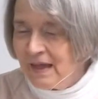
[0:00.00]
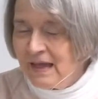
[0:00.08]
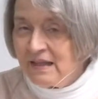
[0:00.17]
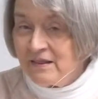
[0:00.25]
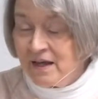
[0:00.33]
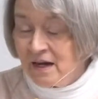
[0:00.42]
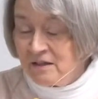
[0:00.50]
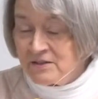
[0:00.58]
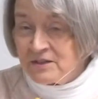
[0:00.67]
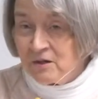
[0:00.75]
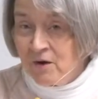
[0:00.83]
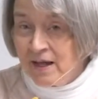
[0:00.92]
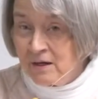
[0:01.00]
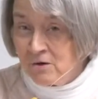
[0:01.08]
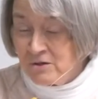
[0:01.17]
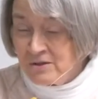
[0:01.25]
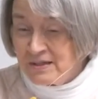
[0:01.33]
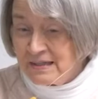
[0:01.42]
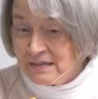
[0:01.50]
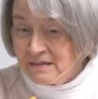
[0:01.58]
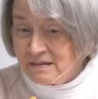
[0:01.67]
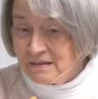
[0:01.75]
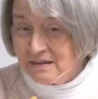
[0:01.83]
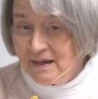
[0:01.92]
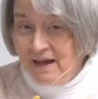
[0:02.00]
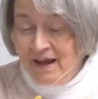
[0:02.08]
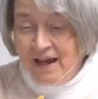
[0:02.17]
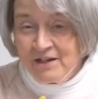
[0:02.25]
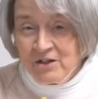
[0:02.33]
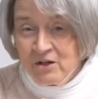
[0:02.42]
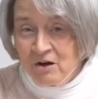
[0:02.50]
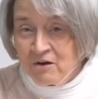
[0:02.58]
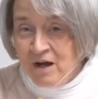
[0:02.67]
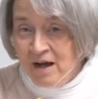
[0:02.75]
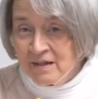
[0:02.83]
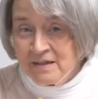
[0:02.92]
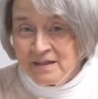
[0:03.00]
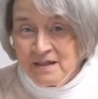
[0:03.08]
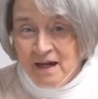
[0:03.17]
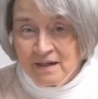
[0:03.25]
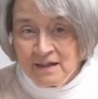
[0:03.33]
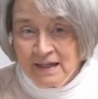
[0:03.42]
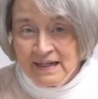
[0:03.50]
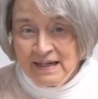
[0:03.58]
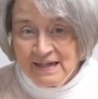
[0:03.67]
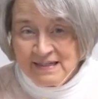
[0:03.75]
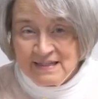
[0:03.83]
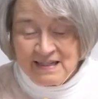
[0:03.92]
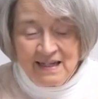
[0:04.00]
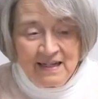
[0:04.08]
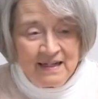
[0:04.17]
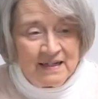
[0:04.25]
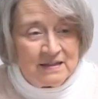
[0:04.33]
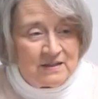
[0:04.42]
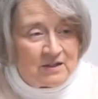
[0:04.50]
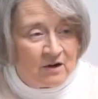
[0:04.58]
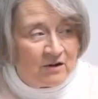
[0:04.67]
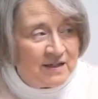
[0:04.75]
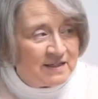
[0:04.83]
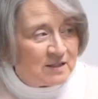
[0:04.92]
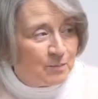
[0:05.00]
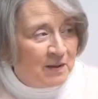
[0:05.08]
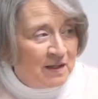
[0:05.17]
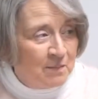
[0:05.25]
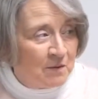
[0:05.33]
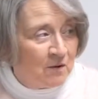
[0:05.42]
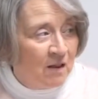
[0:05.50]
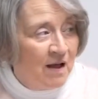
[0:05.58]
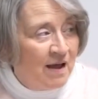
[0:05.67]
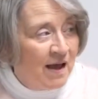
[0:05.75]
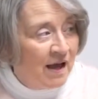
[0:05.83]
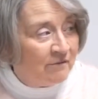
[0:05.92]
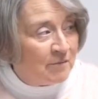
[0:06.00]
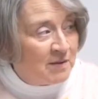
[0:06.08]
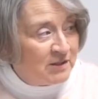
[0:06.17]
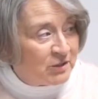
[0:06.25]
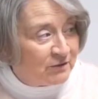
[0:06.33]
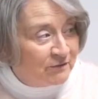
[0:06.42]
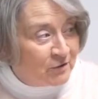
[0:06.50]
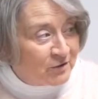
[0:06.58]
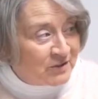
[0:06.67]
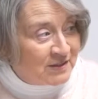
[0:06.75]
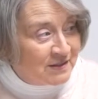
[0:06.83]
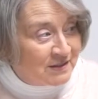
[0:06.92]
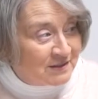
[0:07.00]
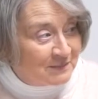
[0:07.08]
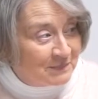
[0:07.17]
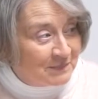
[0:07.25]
They also had horses. And you know, God did not let his kings or his people have a bunch of horses